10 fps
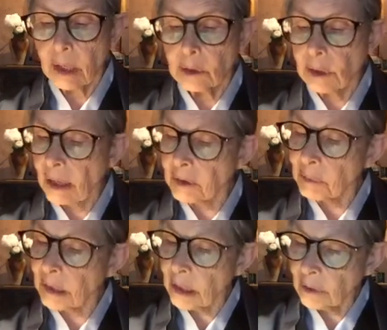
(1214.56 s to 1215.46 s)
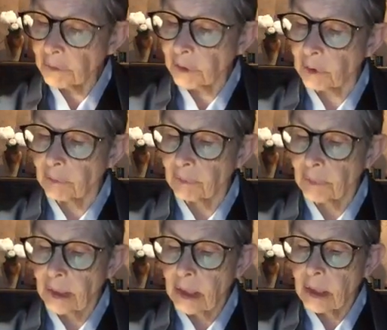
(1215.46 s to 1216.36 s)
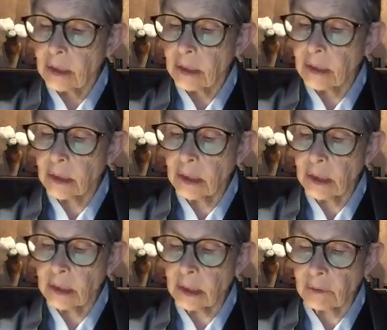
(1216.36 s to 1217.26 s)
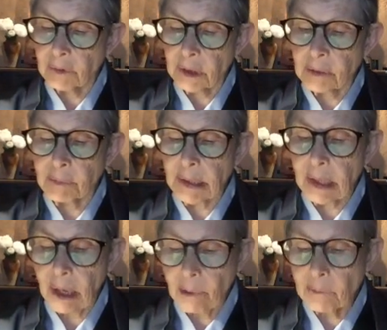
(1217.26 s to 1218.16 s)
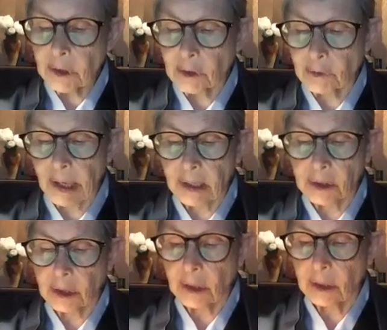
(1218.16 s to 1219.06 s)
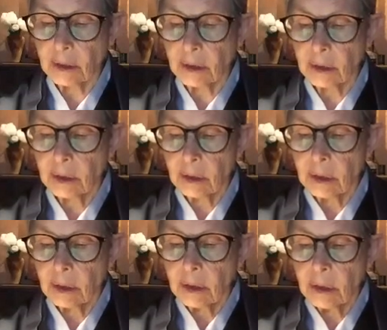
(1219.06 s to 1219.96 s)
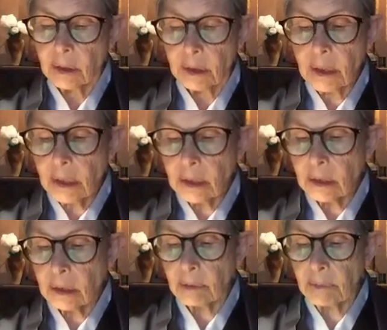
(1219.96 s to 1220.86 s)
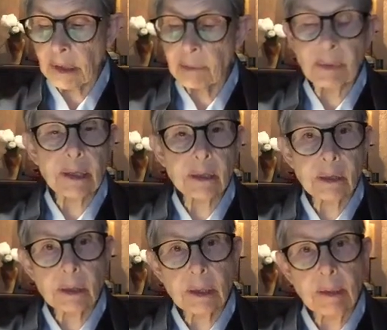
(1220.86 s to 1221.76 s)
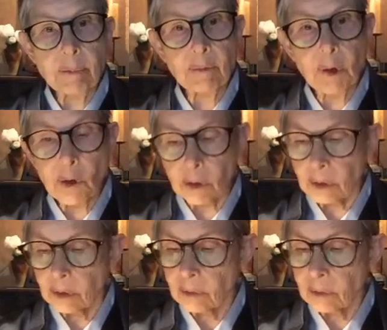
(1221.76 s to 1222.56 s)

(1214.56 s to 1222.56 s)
You have to be careful that sitting itself doesn't become the strategy. Sitting can be the biggest escape of all.